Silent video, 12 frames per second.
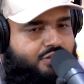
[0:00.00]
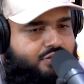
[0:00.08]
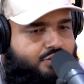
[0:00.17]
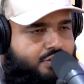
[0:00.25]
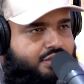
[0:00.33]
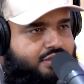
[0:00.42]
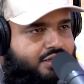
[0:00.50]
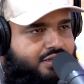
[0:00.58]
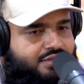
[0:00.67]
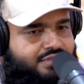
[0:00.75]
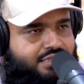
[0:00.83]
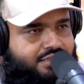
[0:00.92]
to the
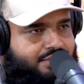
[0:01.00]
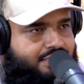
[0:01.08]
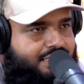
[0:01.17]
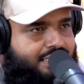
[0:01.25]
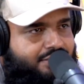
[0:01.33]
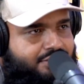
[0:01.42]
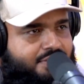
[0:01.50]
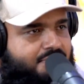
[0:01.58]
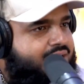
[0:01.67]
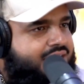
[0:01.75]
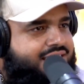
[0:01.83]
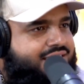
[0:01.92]
songs and
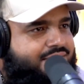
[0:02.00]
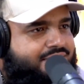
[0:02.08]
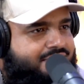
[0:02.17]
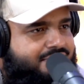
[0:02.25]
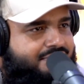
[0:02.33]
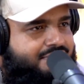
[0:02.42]
replaced them.